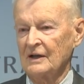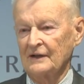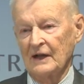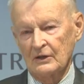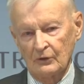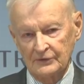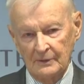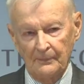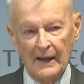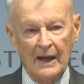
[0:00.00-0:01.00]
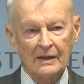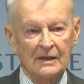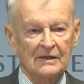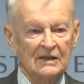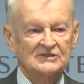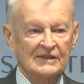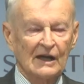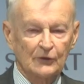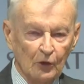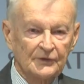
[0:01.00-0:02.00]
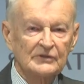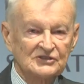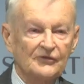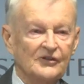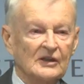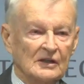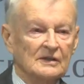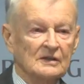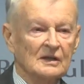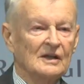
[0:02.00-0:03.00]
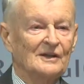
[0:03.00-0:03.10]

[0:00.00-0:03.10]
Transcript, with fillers: And I wrote them back and I said, I know there is a Finland,